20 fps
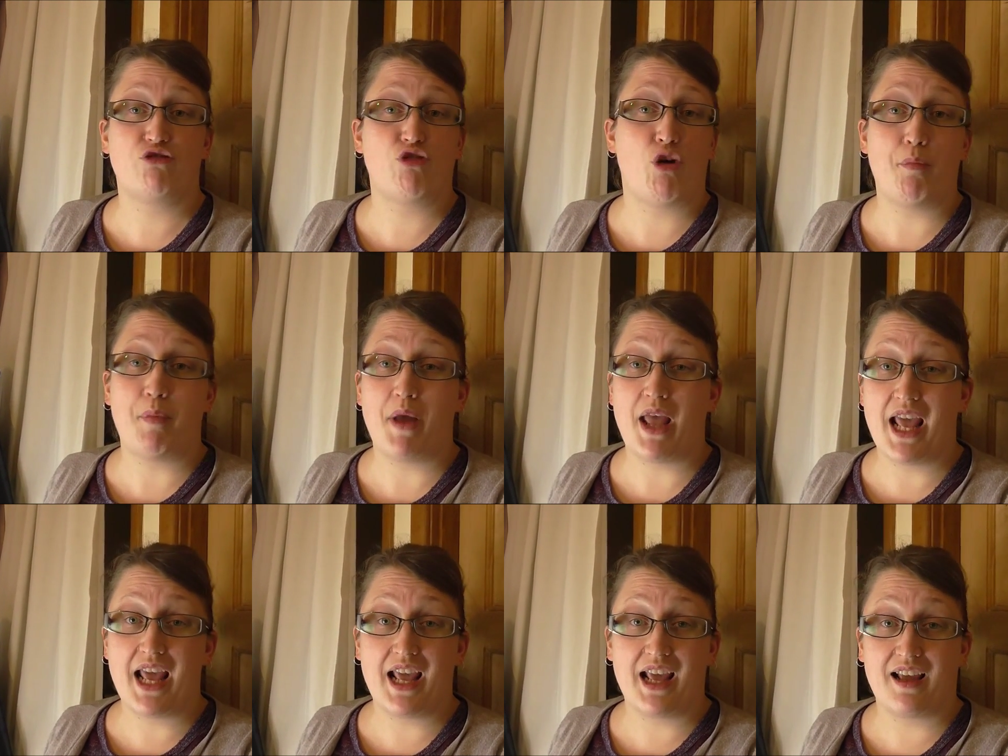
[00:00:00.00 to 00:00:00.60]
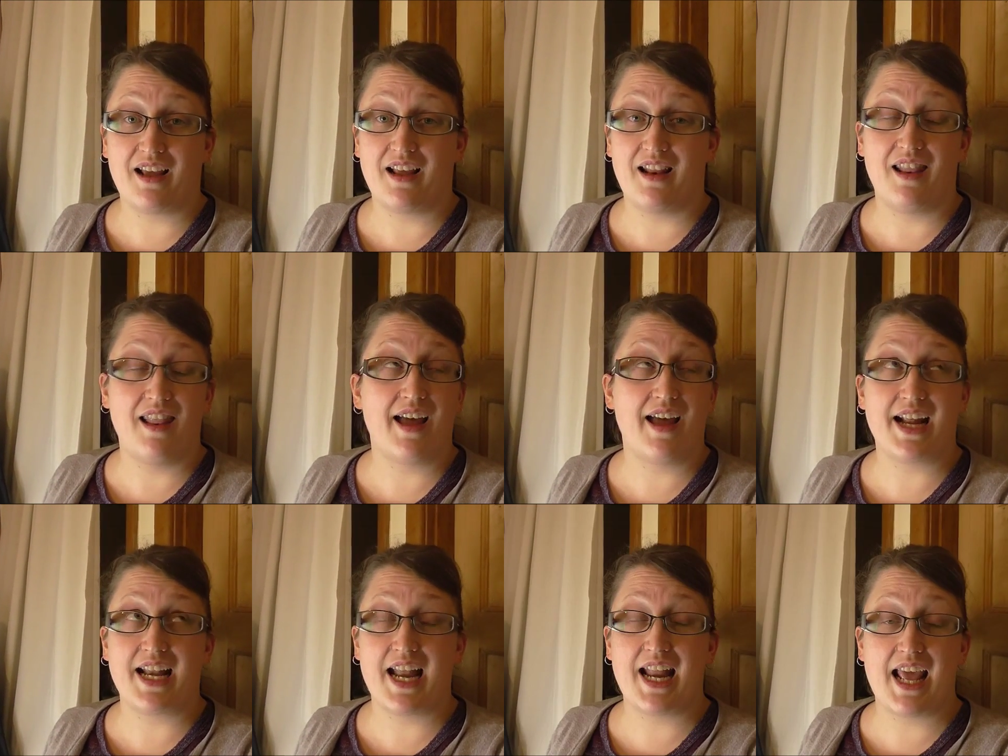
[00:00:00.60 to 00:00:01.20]
cropping,
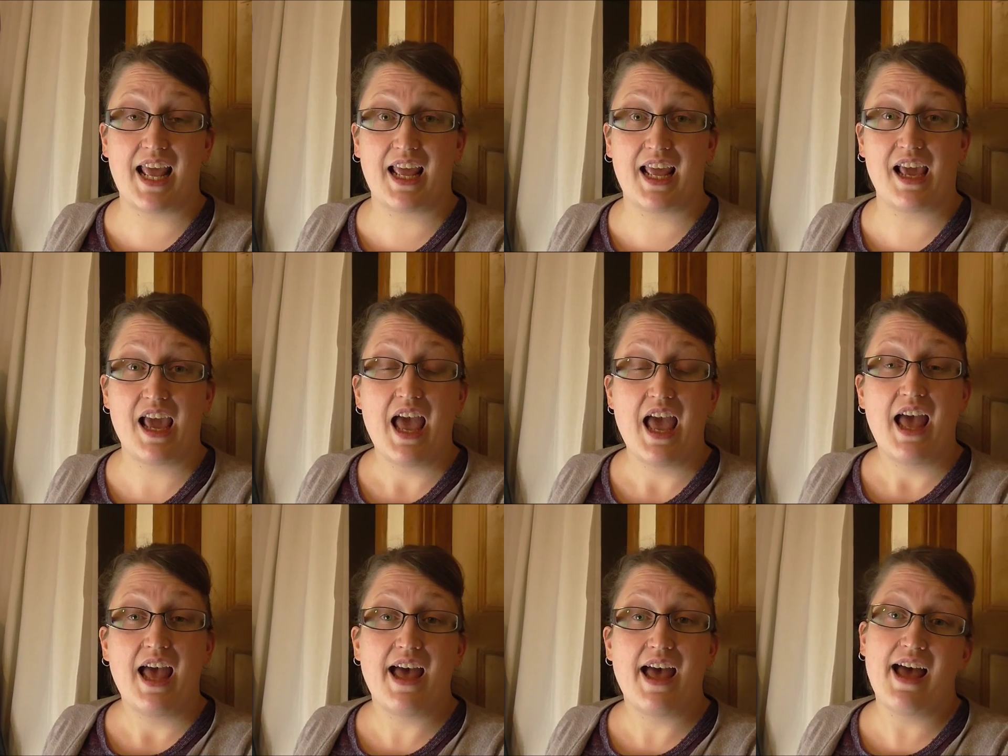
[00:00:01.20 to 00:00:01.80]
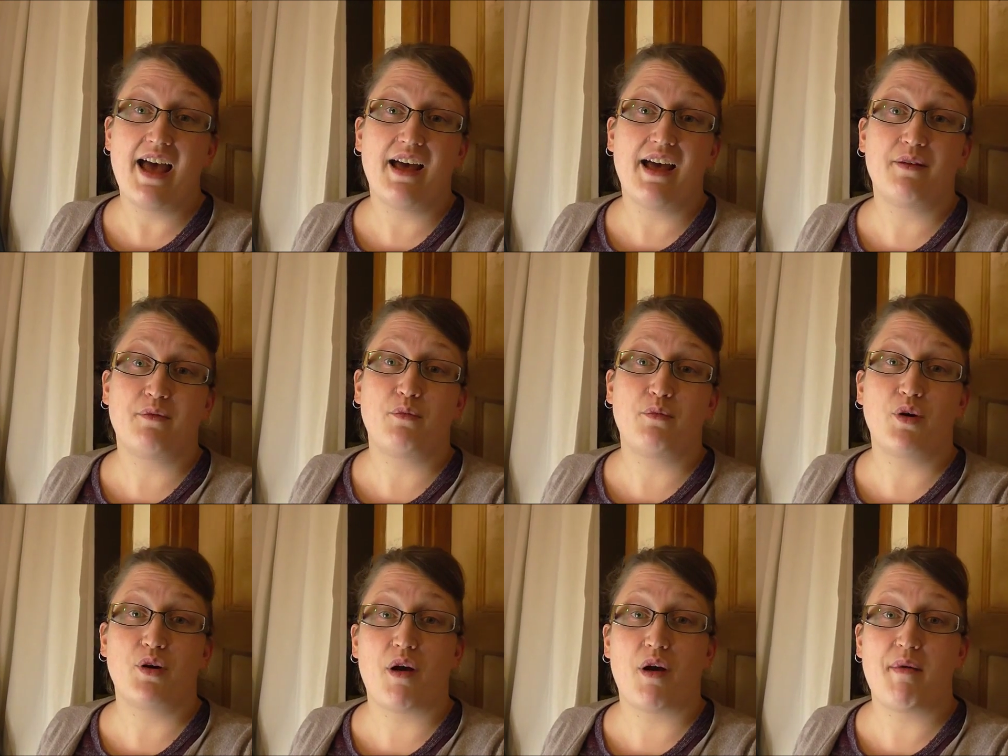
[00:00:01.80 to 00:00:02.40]
lightening,
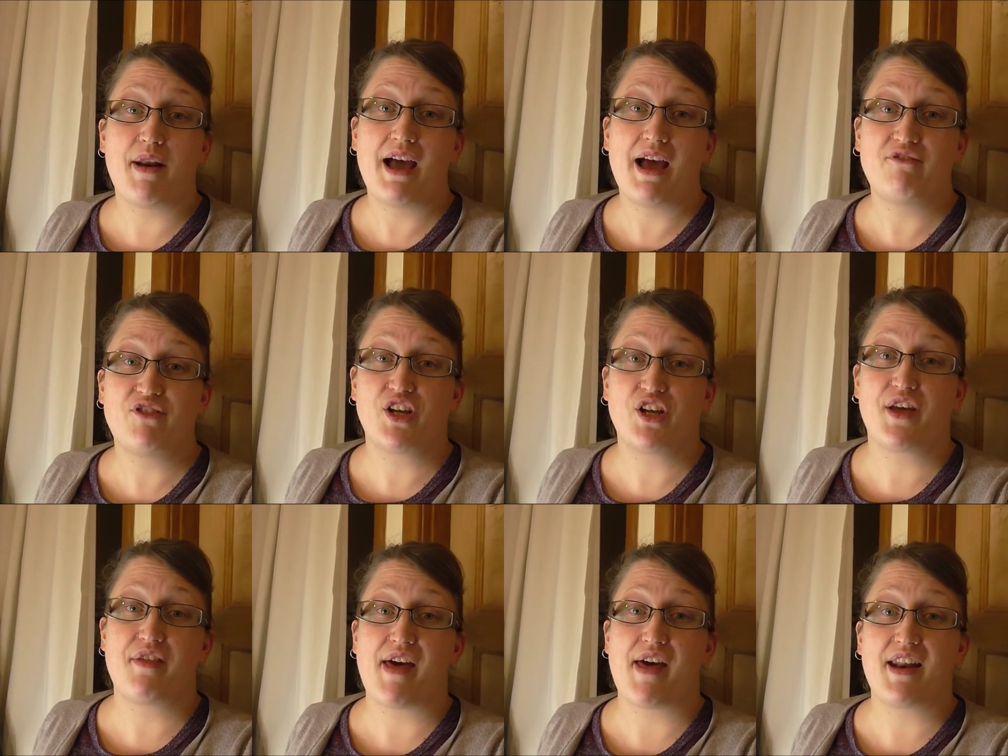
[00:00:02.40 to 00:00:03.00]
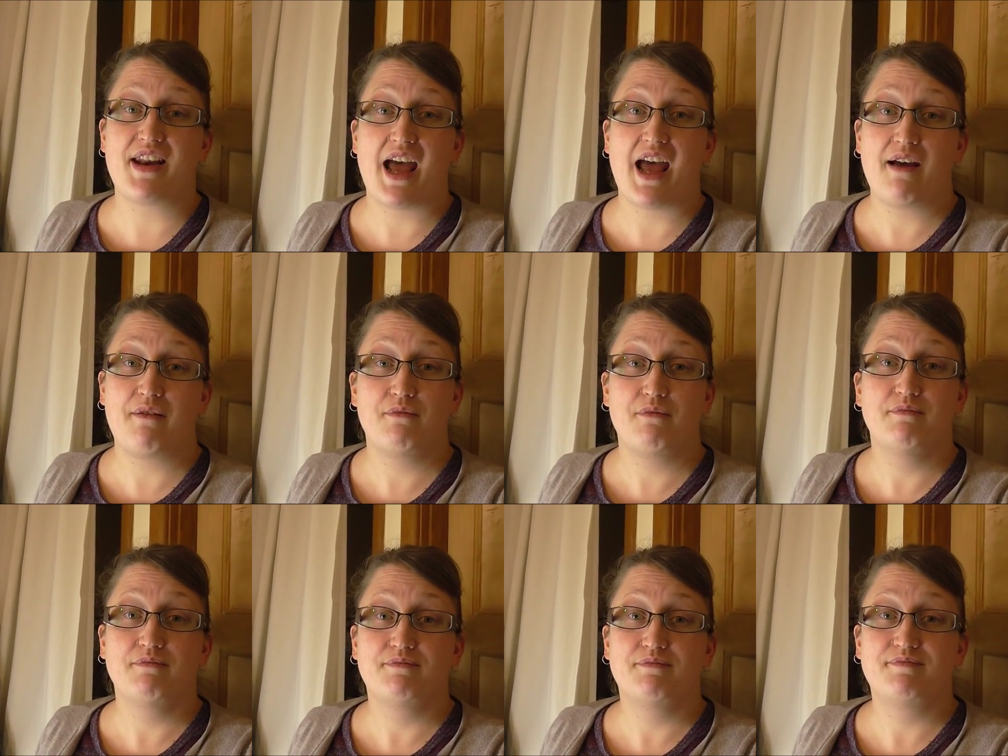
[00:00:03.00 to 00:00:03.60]
and we'll go and have a look at that
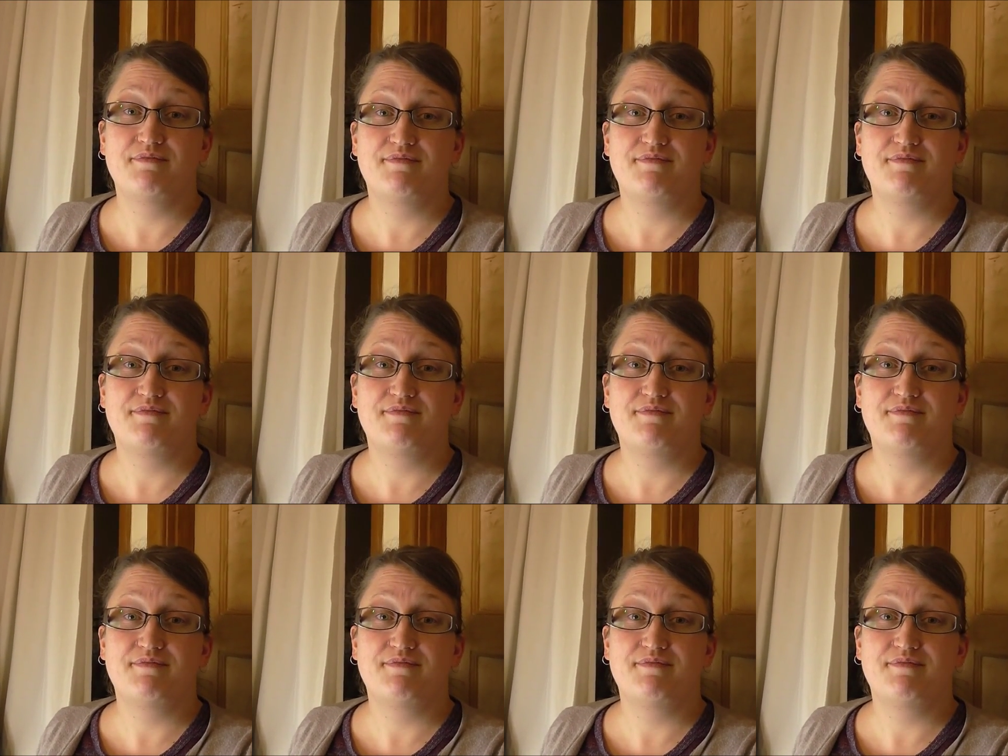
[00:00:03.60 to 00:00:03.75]
now.